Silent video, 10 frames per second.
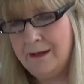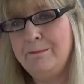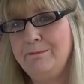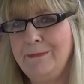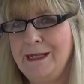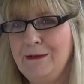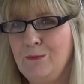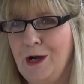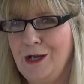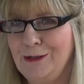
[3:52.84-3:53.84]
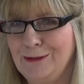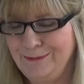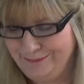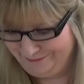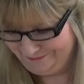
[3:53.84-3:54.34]

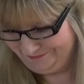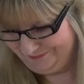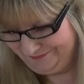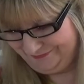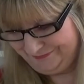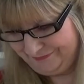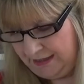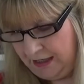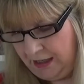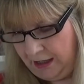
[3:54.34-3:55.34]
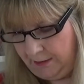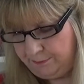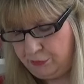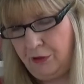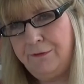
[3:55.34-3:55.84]
Meanwhile, a
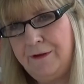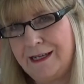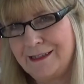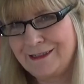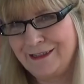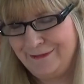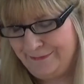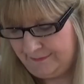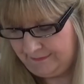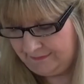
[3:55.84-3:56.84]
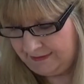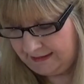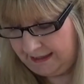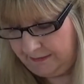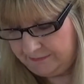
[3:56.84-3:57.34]
prophet
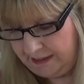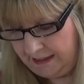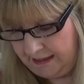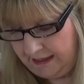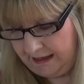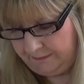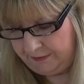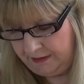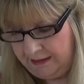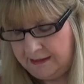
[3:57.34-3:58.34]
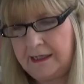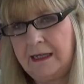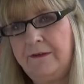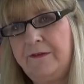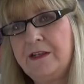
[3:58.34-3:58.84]
came to Ahab,
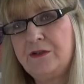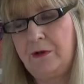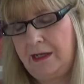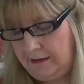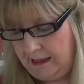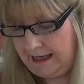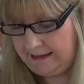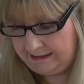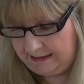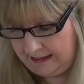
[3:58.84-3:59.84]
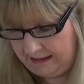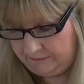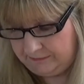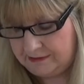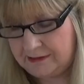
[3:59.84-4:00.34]
king of Israel, and
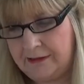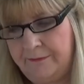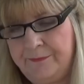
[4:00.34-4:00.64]
announced,